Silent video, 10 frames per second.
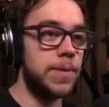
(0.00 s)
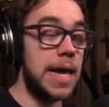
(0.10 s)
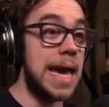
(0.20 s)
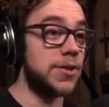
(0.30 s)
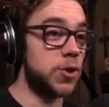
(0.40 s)

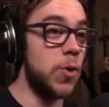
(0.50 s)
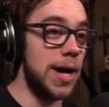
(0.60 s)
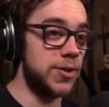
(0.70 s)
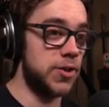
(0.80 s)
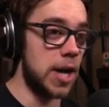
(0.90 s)
It's
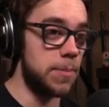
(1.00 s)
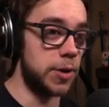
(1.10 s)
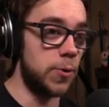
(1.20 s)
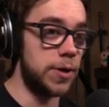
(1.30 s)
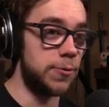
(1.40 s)
quite simple
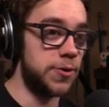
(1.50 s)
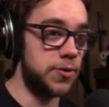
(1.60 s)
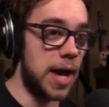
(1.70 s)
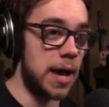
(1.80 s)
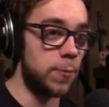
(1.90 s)
to
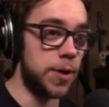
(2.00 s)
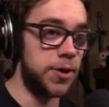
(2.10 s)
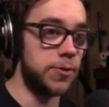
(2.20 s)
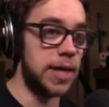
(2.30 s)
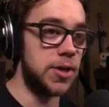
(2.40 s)
understand once
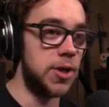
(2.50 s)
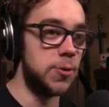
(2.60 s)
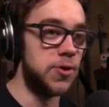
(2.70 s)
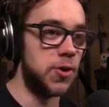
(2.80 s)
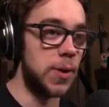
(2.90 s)
you get
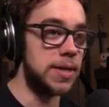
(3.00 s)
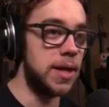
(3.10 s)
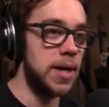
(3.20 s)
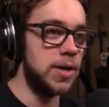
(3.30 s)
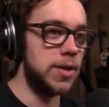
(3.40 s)
used to it,
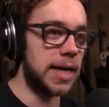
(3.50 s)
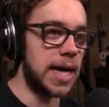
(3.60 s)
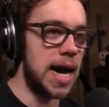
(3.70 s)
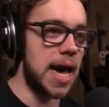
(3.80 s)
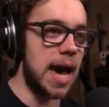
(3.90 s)
like
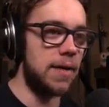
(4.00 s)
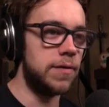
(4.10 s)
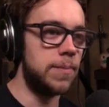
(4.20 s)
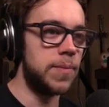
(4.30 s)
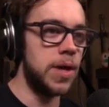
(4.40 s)
I
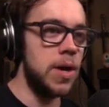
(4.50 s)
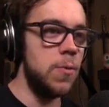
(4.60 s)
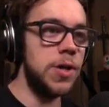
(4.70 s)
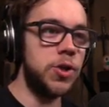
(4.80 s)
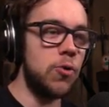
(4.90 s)
have.
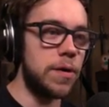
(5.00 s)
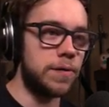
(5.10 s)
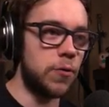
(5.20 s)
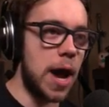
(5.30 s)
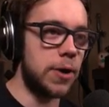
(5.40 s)
Once you're a
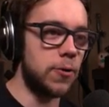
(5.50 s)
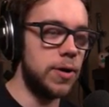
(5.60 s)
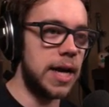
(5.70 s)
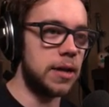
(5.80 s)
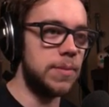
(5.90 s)
fragger
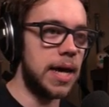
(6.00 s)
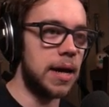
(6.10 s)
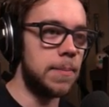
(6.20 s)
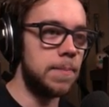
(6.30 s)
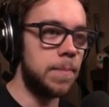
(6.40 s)
like
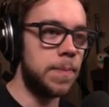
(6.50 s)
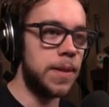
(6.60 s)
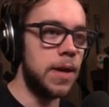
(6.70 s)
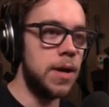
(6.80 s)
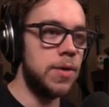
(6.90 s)
me,
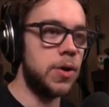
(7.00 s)
the